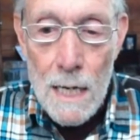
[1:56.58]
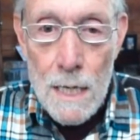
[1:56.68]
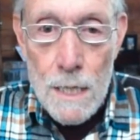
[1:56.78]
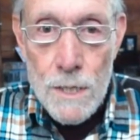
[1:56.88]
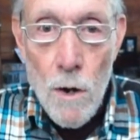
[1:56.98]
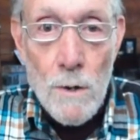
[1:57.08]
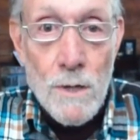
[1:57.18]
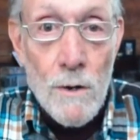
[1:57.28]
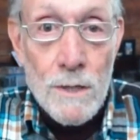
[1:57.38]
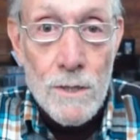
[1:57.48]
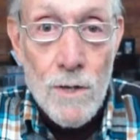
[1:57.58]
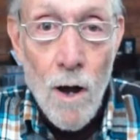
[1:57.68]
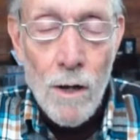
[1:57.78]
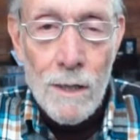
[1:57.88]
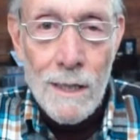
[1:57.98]
So I'm going to
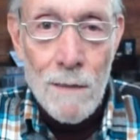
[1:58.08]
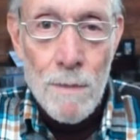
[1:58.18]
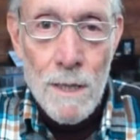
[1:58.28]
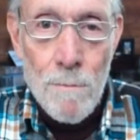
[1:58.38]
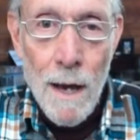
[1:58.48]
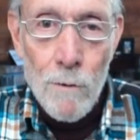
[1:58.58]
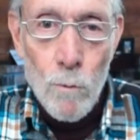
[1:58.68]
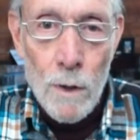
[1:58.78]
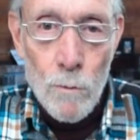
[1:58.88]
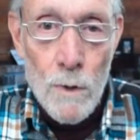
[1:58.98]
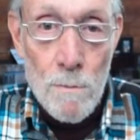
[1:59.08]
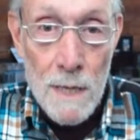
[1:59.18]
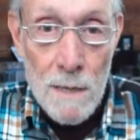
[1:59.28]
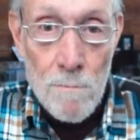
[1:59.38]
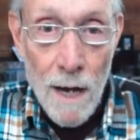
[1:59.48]
talk a little bit about what we
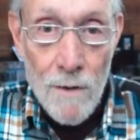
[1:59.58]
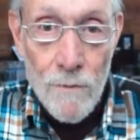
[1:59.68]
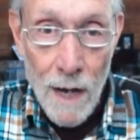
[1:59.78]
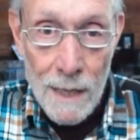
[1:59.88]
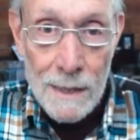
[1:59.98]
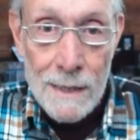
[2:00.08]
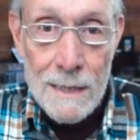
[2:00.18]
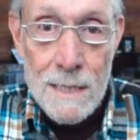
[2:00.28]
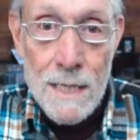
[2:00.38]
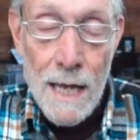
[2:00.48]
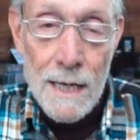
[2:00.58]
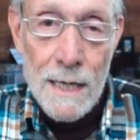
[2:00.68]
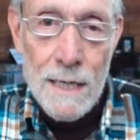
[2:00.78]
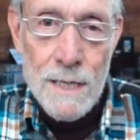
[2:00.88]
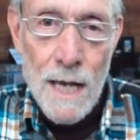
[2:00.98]
mean by violence, that
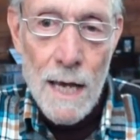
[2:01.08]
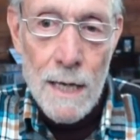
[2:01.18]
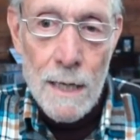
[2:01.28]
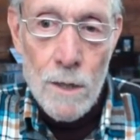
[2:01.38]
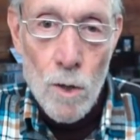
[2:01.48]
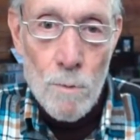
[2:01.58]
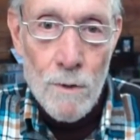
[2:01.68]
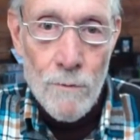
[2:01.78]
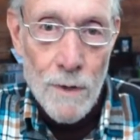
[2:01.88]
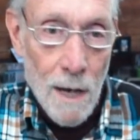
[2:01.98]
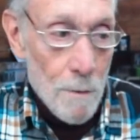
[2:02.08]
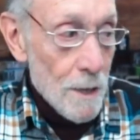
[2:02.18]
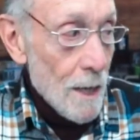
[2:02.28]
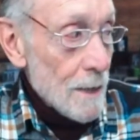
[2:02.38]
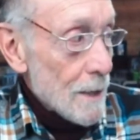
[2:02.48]
it is a human
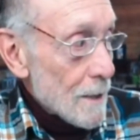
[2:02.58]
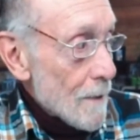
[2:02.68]
phenomenon, that